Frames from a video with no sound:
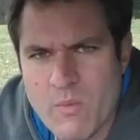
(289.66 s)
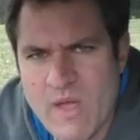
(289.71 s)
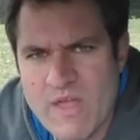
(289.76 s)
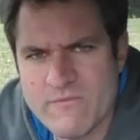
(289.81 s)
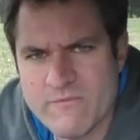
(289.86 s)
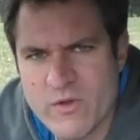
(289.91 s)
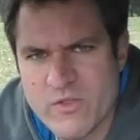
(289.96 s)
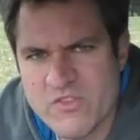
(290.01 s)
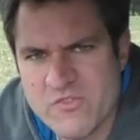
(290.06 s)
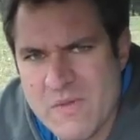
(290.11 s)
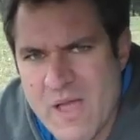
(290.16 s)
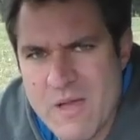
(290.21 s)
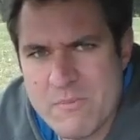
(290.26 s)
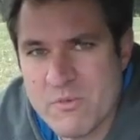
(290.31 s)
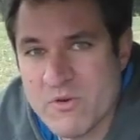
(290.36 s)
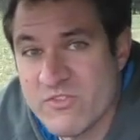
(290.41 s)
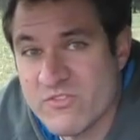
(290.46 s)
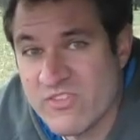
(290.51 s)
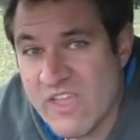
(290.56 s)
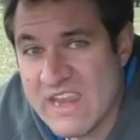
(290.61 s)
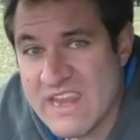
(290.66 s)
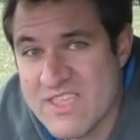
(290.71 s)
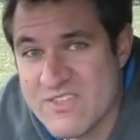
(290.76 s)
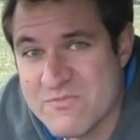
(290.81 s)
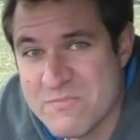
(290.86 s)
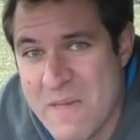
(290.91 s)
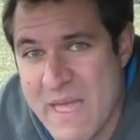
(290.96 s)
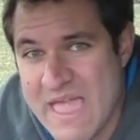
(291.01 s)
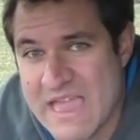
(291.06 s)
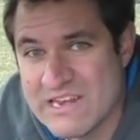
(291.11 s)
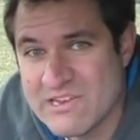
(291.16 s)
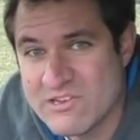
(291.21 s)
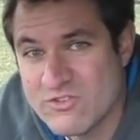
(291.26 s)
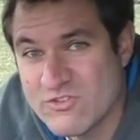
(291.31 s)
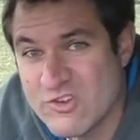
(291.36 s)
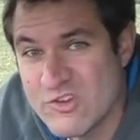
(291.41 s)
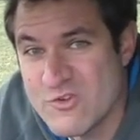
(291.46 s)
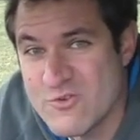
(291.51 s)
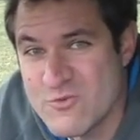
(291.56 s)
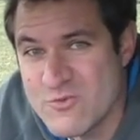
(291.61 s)
one way it folds them out. Mercedes
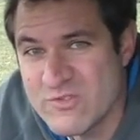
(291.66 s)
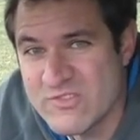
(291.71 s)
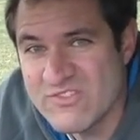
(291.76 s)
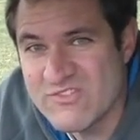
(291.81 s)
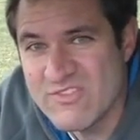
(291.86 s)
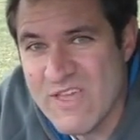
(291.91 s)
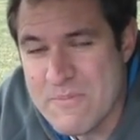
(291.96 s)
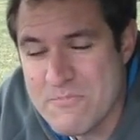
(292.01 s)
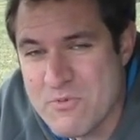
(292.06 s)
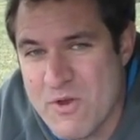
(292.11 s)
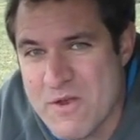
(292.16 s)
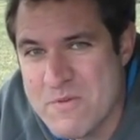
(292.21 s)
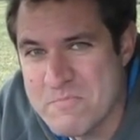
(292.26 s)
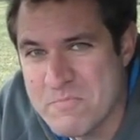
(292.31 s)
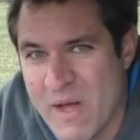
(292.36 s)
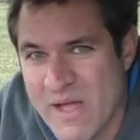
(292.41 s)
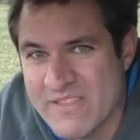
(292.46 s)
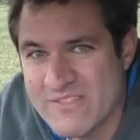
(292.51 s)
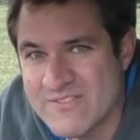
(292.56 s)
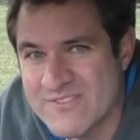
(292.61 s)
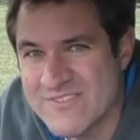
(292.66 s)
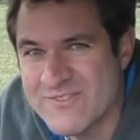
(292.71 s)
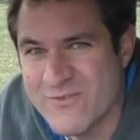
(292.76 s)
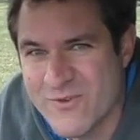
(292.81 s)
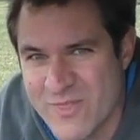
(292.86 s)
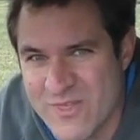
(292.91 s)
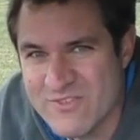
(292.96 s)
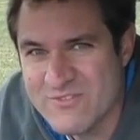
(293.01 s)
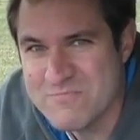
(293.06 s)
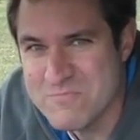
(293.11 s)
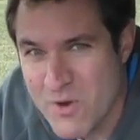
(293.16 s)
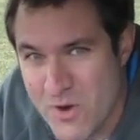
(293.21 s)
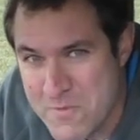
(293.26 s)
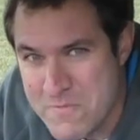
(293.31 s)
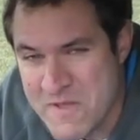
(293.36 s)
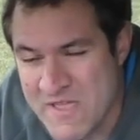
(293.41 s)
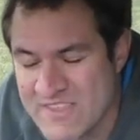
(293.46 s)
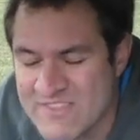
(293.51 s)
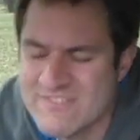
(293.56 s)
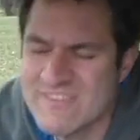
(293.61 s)
made two separate buttons for this
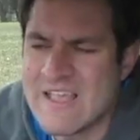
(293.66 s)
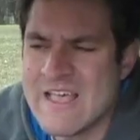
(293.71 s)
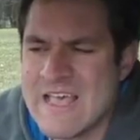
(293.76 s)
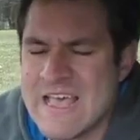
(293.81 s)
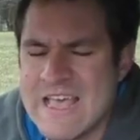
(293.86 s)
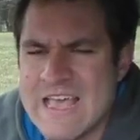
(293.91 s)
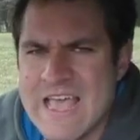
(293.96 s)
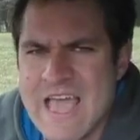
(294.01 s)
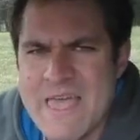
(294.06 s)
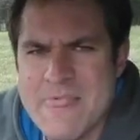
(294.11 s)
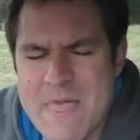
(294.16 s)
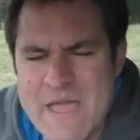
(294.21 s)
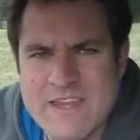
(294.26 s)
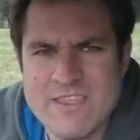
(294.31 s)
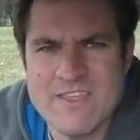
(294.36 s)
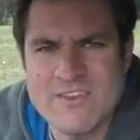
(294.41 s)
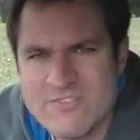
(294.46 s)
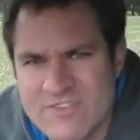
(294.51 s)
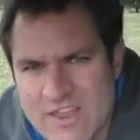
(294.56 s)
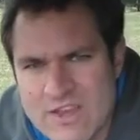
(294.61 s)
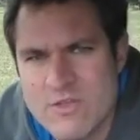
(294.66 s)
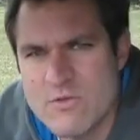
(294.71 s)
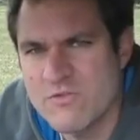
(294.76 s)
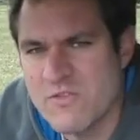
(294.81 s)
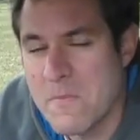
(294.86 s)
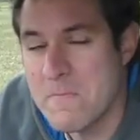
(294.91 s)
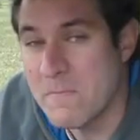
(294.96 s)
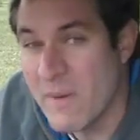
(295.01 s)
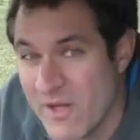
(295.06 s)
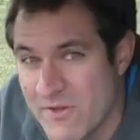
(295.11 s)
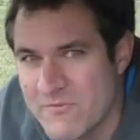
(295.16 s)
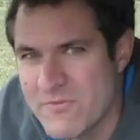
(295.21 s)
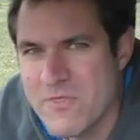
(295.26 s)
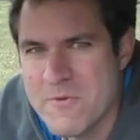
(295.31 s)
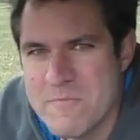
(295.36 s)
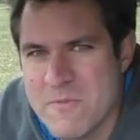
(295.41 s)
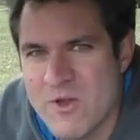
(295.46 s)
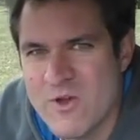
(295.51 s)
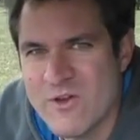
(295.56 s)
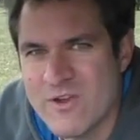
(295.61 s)
purpose, and that continues
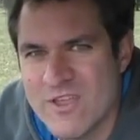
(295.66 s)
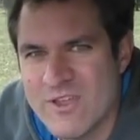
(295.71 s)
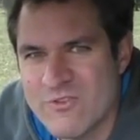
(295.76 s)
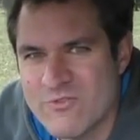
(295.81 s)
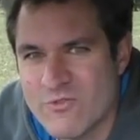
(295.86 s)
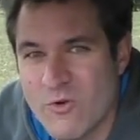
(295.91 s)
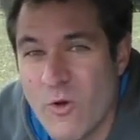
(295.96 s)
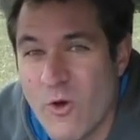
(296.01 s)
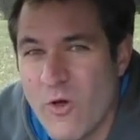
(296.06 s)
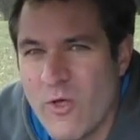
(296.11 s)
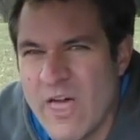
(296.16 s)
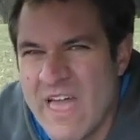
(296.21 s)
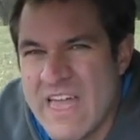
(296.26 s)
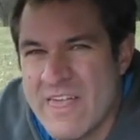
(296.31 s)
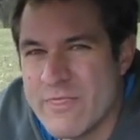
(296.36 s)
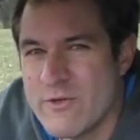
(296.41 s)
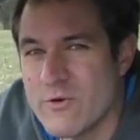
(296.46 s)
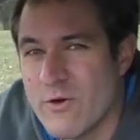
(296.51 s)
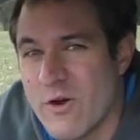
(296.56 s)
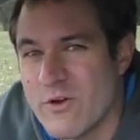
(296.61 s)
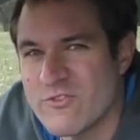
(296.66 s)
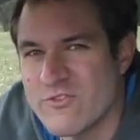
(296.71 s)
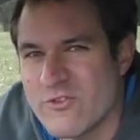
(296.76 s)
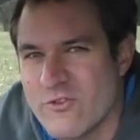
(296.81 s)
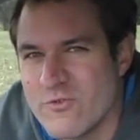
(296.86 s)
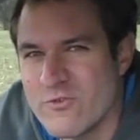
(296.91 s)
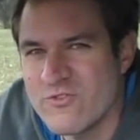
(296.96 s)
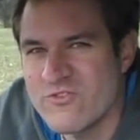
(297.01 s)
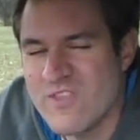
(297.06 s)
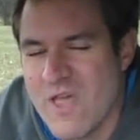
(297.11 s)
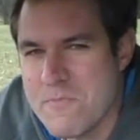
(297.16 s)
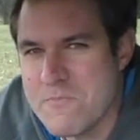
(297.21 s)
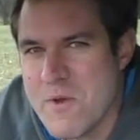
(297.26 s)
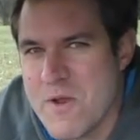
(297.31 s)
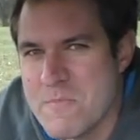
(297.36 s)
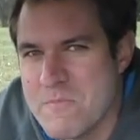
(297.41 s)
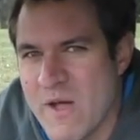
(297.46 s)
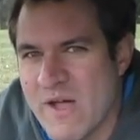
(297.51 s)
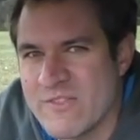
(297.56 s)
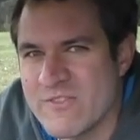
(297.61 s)
above the mirror control. There are two
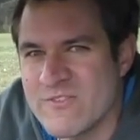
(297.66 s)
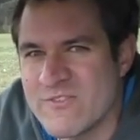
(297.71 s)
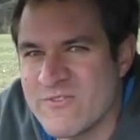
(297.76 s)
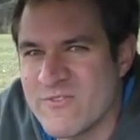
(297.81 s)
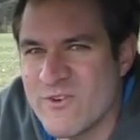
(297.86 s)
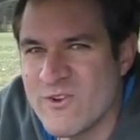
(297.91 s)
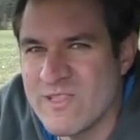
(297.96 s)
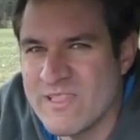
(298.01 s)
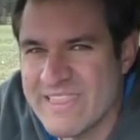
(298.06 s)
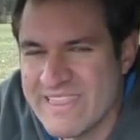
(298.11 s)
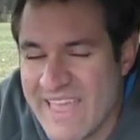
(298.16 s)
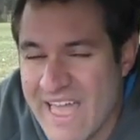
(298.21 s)
separate buttons for